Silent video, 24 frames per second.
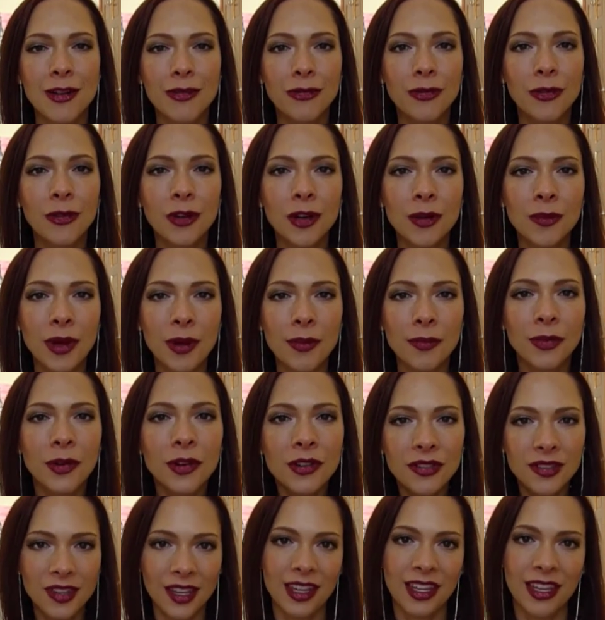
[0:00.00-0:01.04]
for my
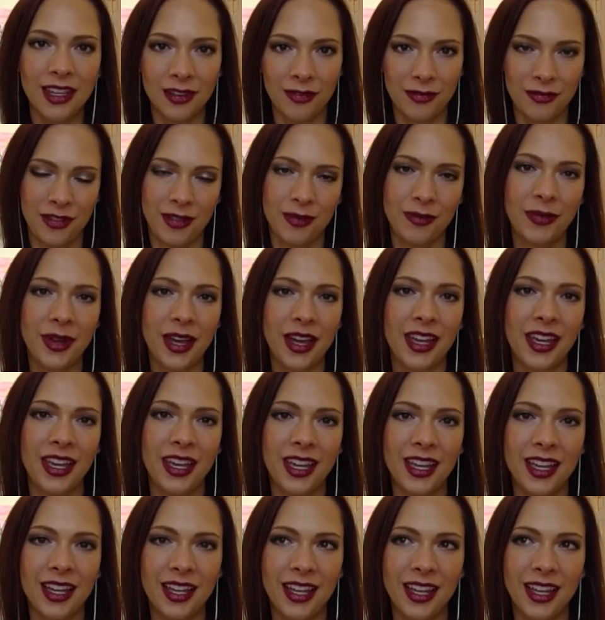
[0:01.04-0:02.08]
birthday gift,
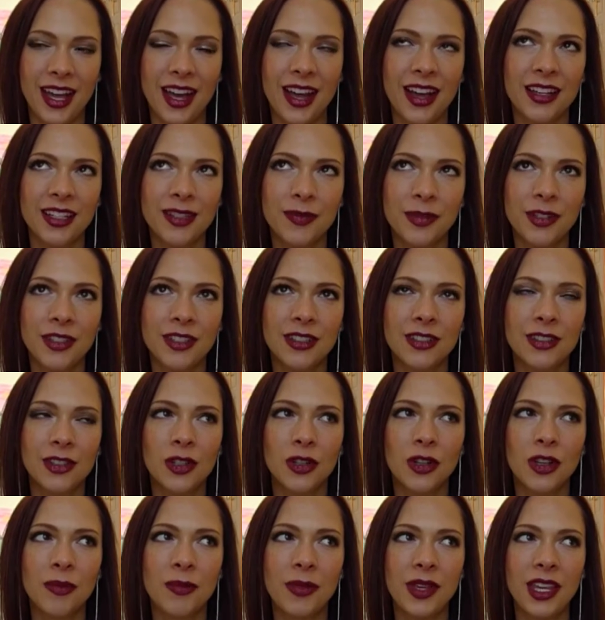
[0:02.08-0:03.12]
my husband
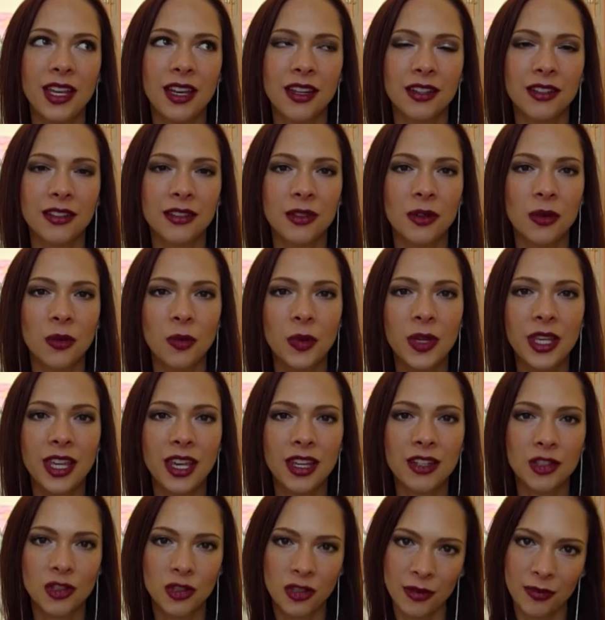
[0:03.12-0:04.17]
took me on a little
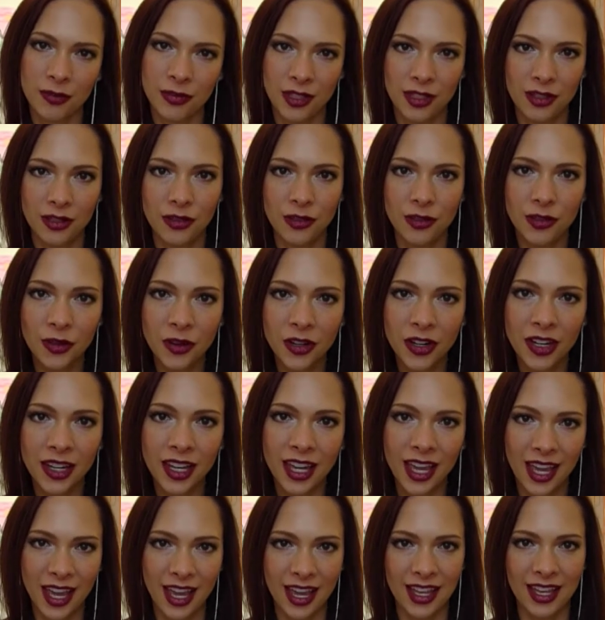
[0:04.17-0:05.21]
weekend trip to New York,
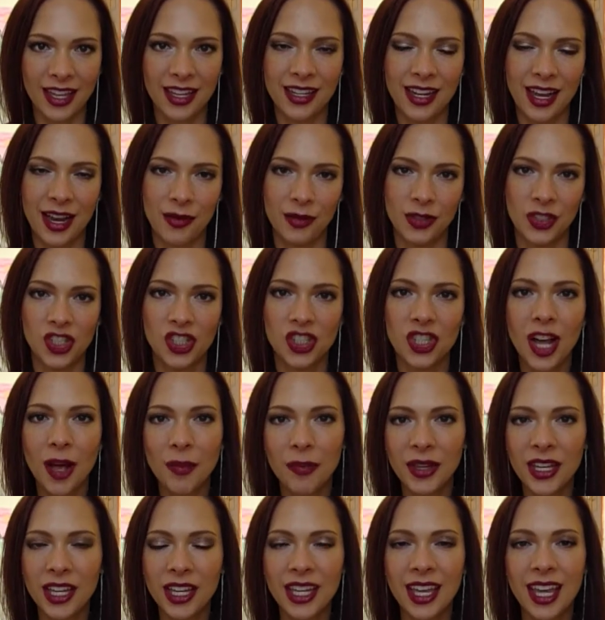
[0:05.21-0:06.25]
and I was
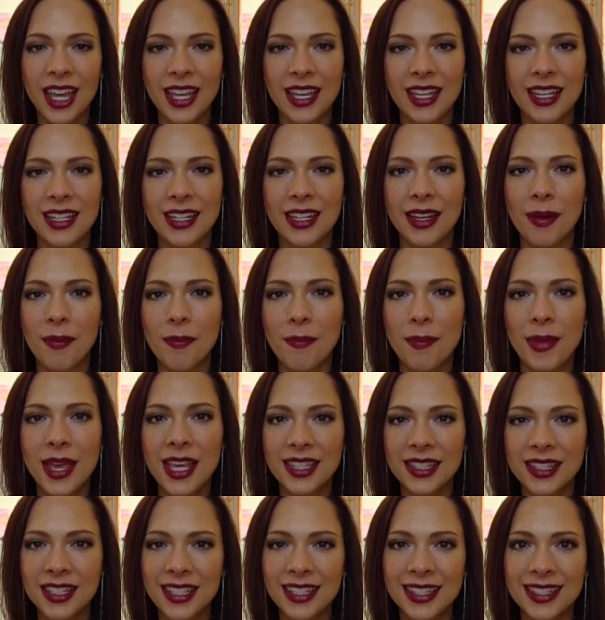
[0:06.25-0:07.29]
shopping in
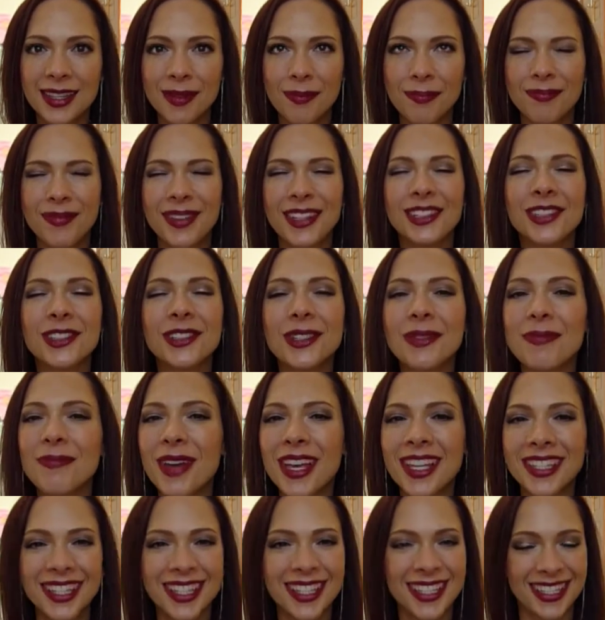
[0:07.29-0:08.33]
Macy's, the big old
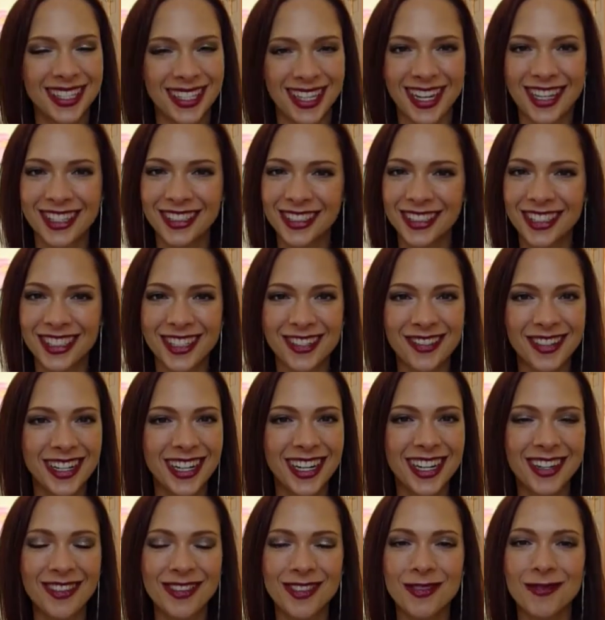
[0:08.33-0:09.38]
Macy's in Herald
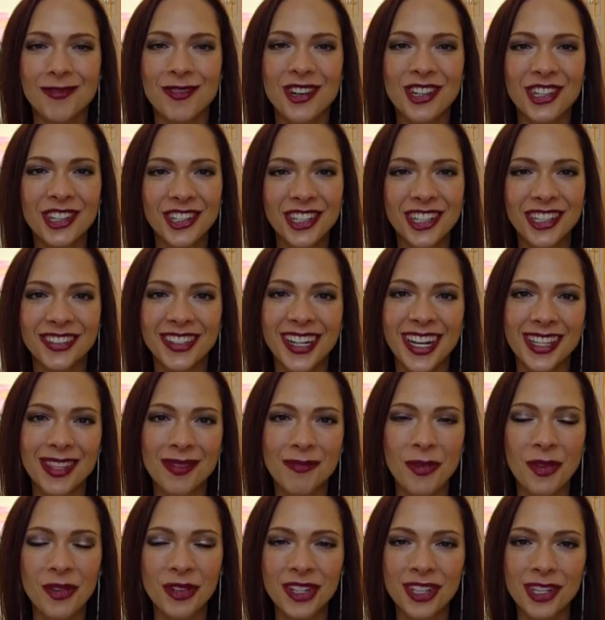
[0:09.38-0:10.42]
Square. I was wandering around the
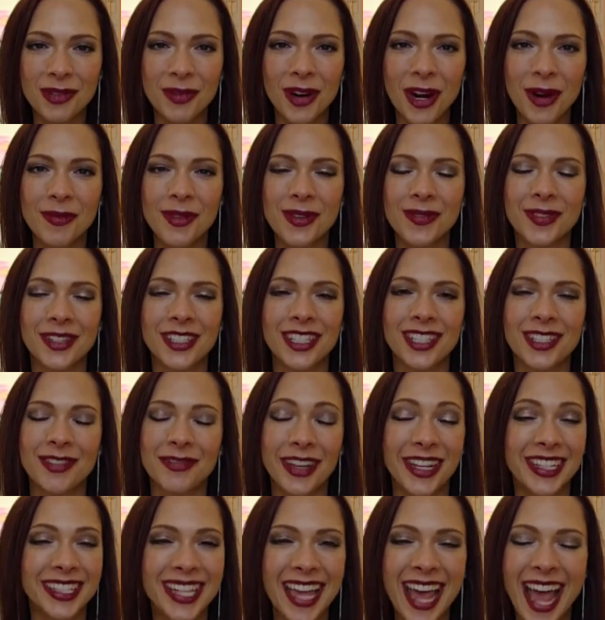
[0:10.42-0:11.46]
beauty department, which is
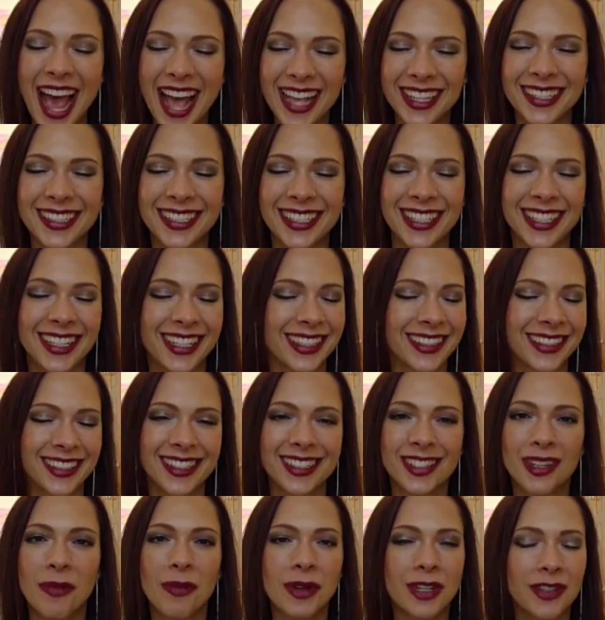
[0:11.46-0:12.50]
fantastic,
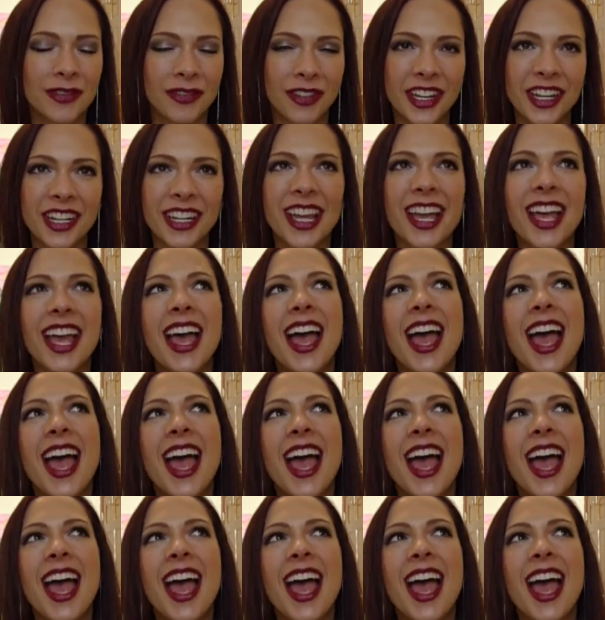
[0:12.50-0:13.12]
so much fun.